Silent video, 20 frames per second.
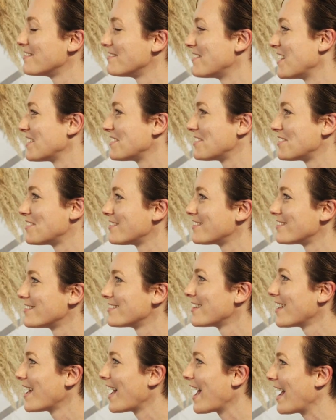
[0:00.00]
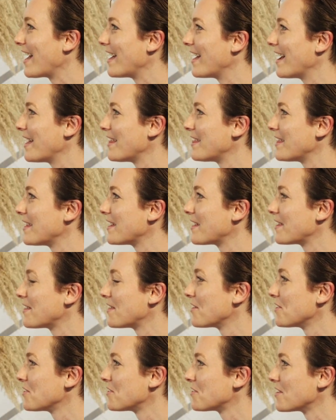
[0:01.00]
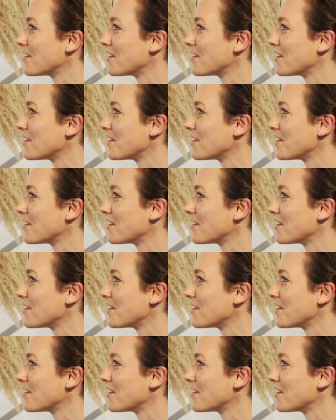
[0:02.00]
that's. I think there's